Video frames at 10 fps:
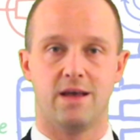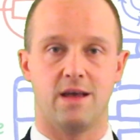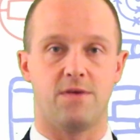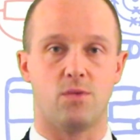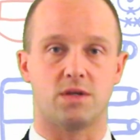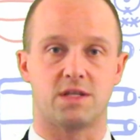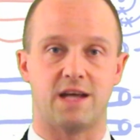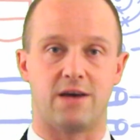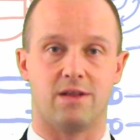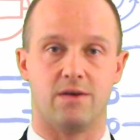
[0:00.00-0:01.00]
If you want to
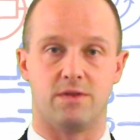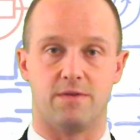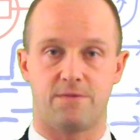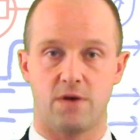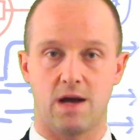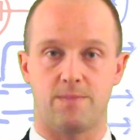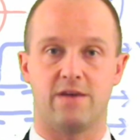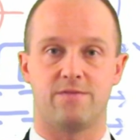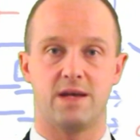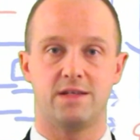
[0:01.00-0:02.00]
download the free app
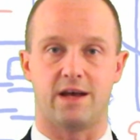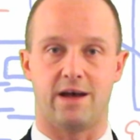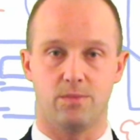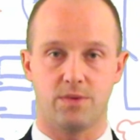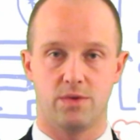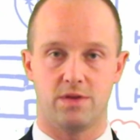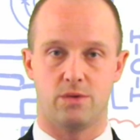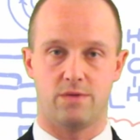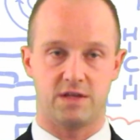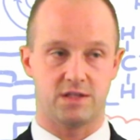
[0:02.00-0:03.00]
I've made to help you with
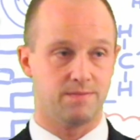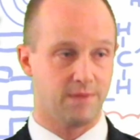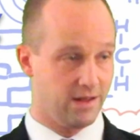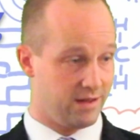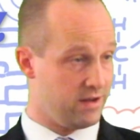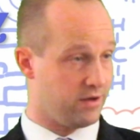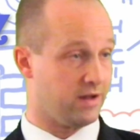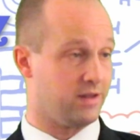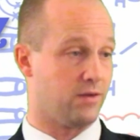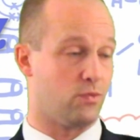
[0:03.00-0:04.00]
your revision, then you
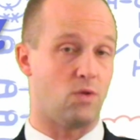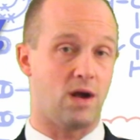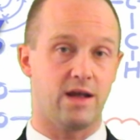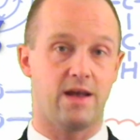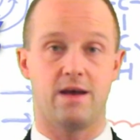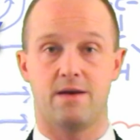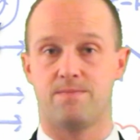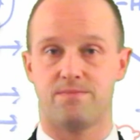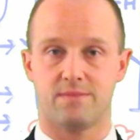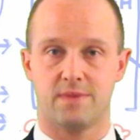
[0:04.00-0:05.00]
can click right here.
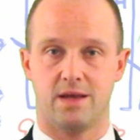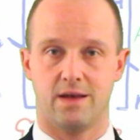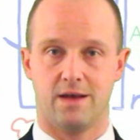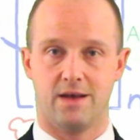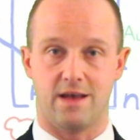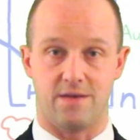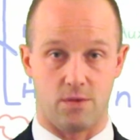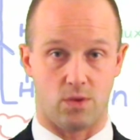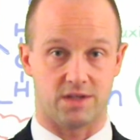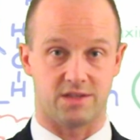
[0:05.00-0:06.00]
If
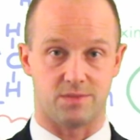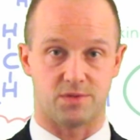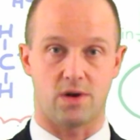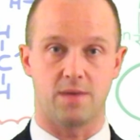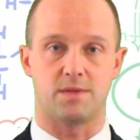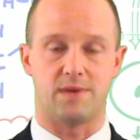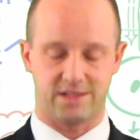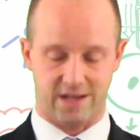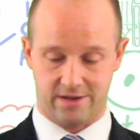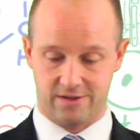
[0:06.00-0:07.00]
you want to subscribe to
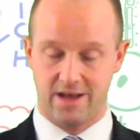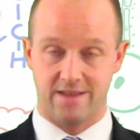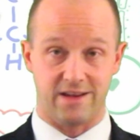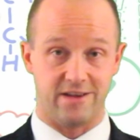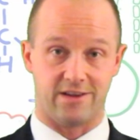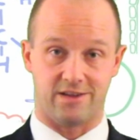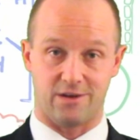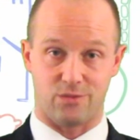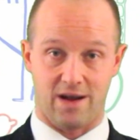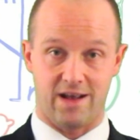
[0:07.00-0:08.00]
my channel, then you can
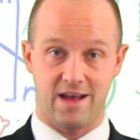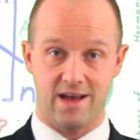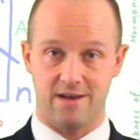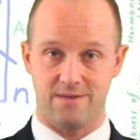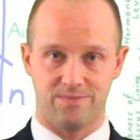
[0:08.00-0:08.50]
click right here.